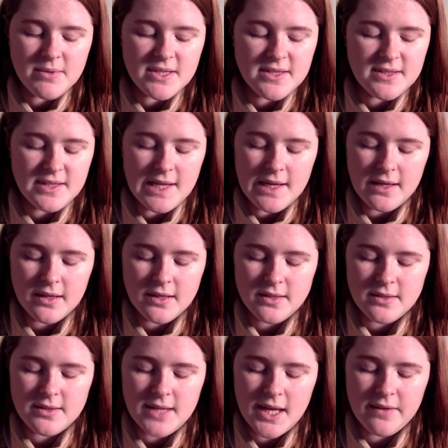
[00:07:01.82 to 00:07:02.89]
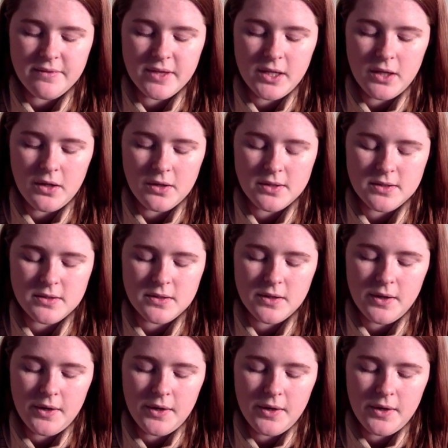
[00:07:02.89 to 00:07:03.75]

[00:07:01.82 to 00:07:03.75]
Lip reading: to seek and save the lost.